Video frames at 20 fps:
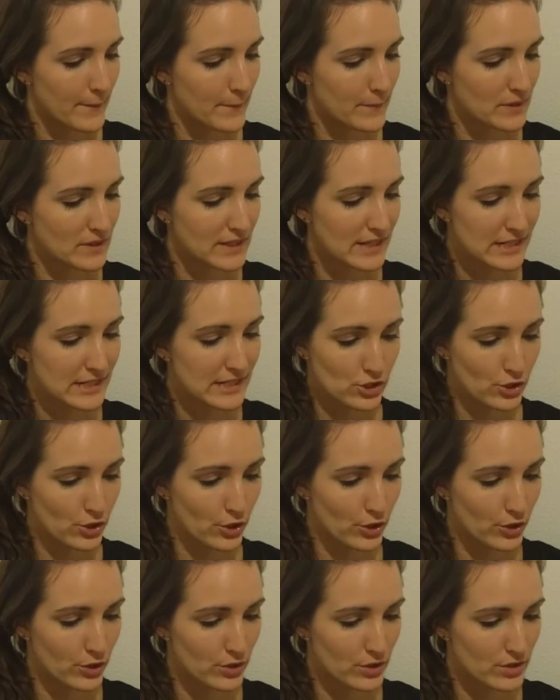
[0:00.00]

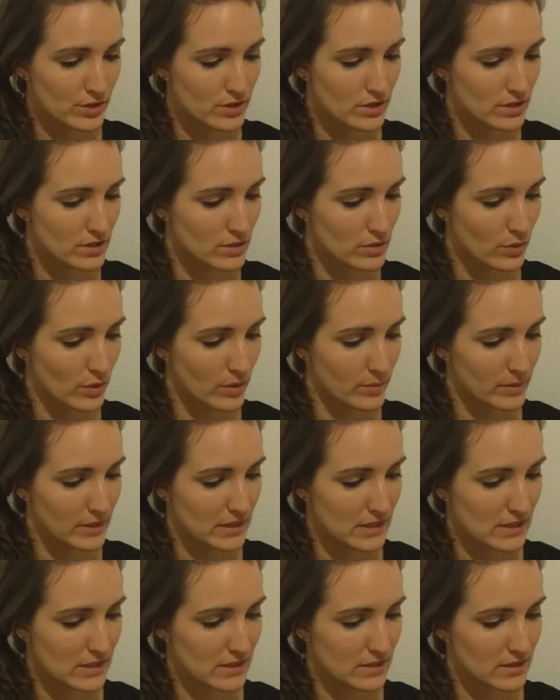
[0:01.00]
lentils,
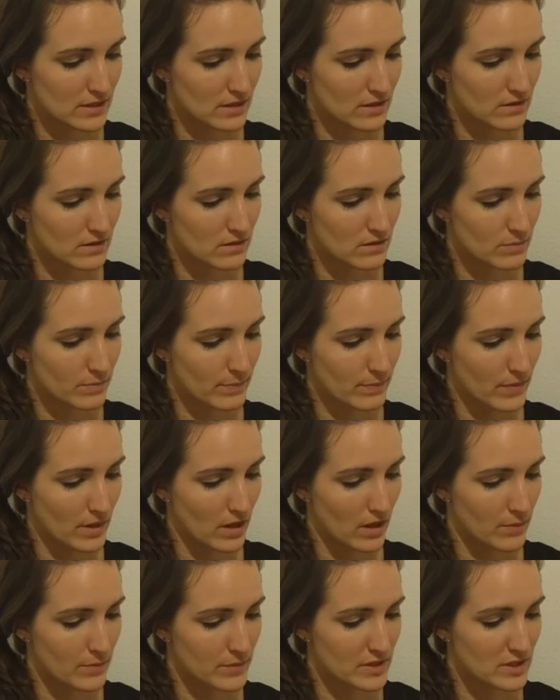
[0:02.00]
soybeans,
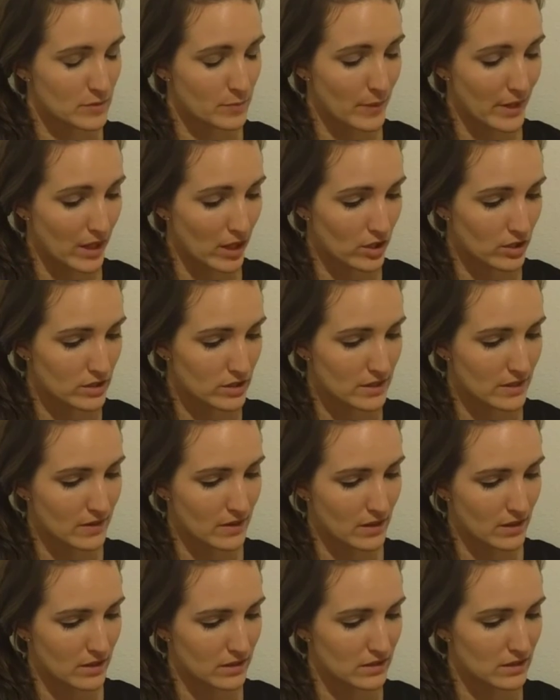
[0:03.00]
spelt, and
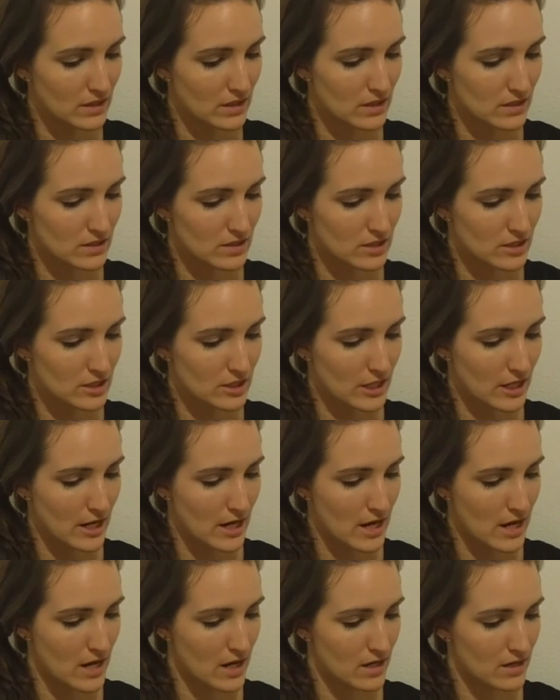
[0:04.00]
then yeast
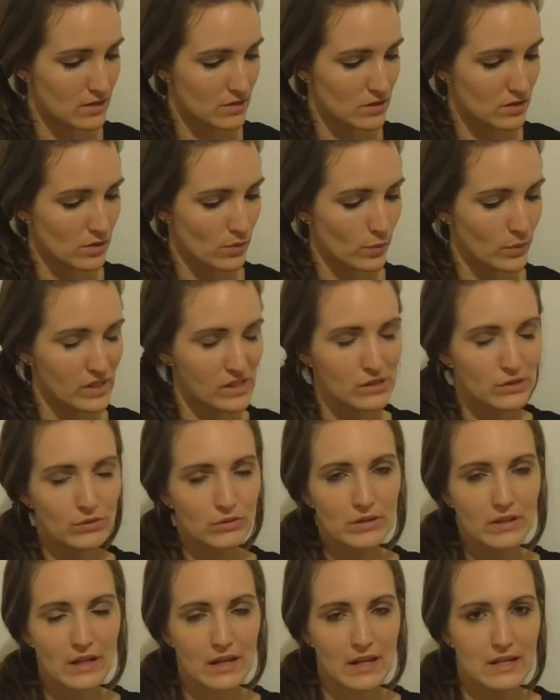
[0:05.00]
and wheat
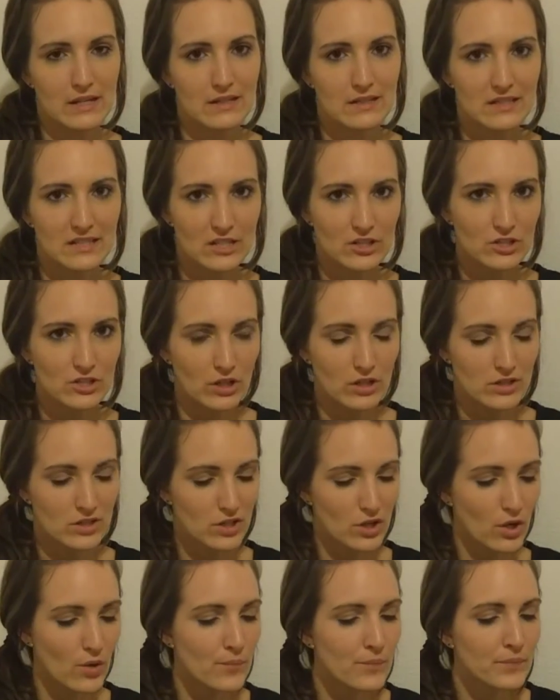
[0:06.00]
gluten and sea salt.
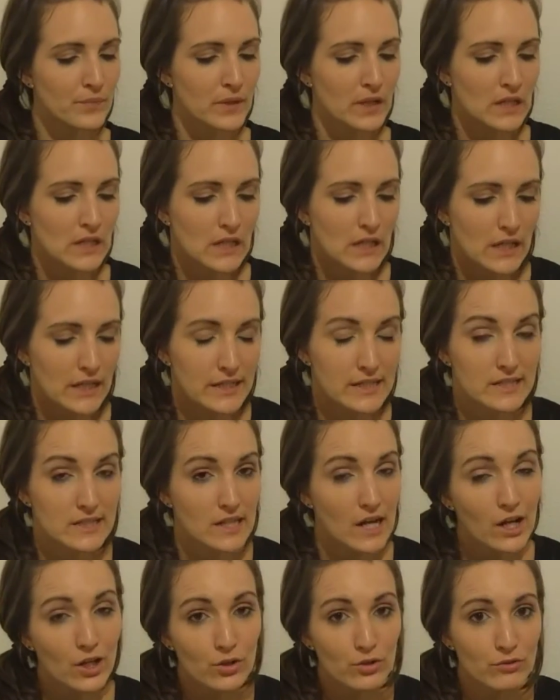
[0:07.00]
So it is
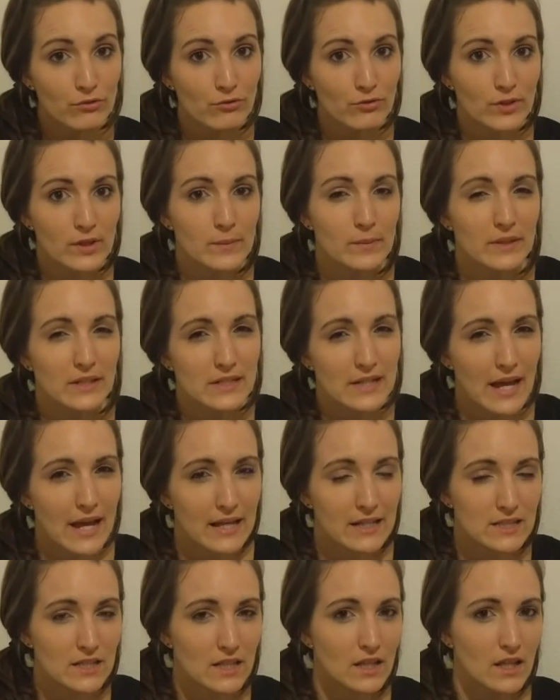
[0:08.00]
not gluten-free, but it
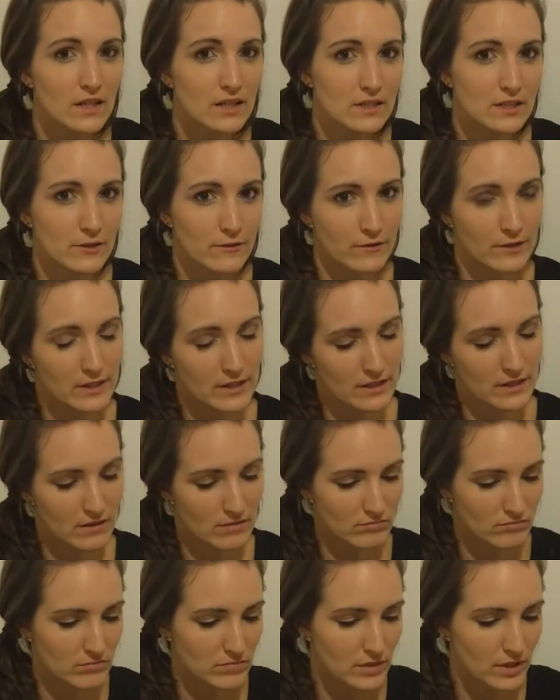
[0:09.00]
has a lot of different
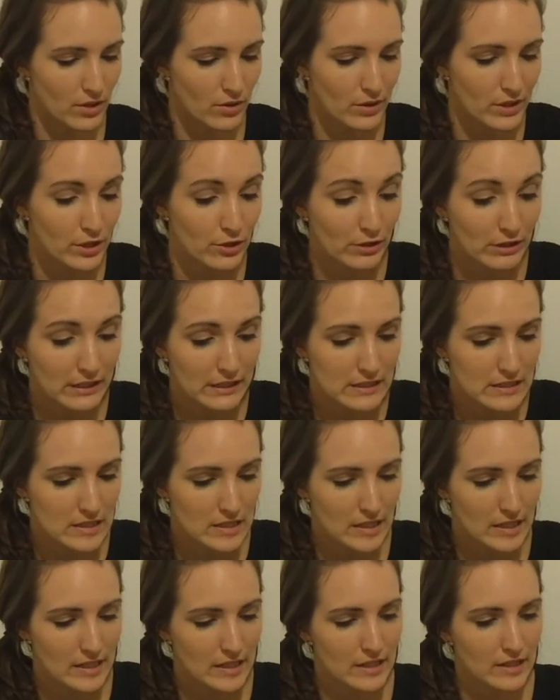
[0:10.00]
ingredients
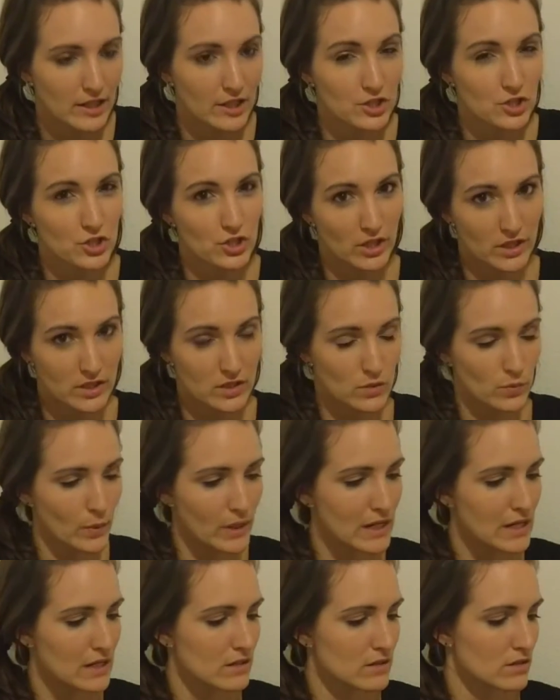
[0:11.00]
in it, not just
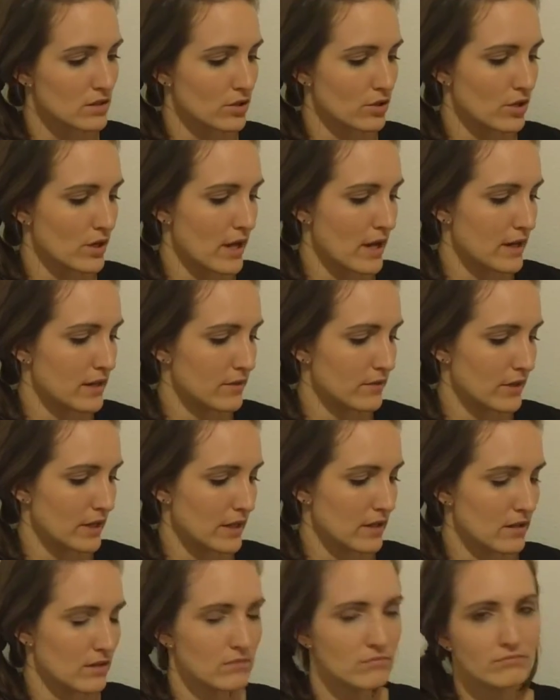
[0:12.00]
wheat, so you're kind of like
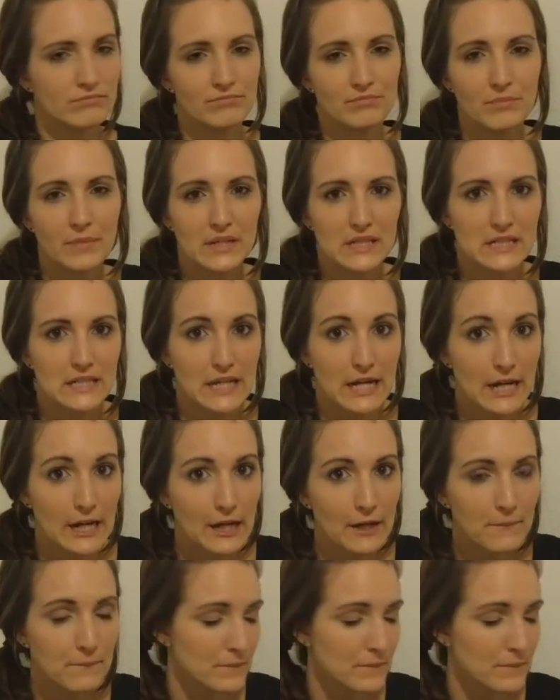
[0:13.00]
mixing it up.